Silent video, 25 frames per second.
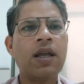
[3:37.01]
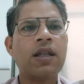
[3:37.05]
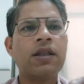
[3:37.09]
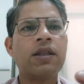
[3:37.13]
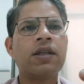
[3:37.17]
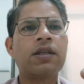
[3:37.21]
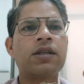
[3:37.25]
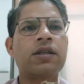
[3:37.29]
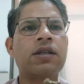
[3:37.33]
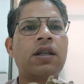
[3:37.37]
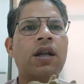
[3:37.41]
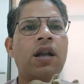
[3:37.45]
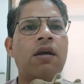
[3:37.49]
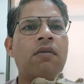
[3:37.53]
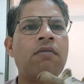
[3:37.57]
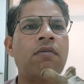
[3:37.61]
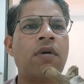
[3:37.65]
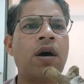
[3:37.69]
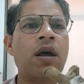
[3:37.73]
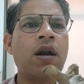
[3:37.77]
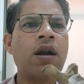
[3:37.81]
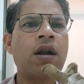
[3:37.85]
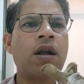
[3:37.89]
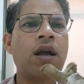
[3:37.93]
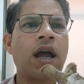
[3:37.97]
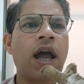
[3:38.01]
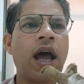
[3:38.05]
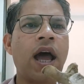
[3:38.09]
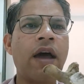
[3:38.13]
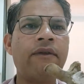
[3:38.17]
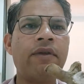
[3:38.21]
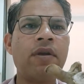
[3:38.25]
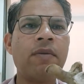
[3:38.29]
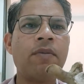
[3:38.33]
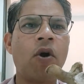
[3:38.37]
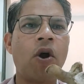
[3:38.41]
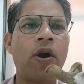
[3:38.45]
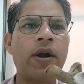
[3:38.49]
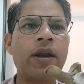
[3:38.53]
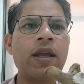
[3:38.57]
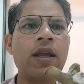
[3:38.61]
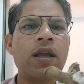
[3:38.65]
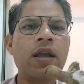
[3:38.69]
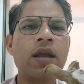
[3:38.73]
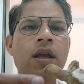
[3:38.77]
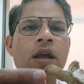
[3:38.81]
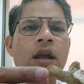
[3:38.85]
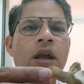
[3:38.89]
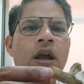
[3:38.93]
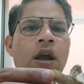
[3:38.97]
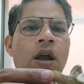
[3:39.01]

This is the lumbar, heavy body,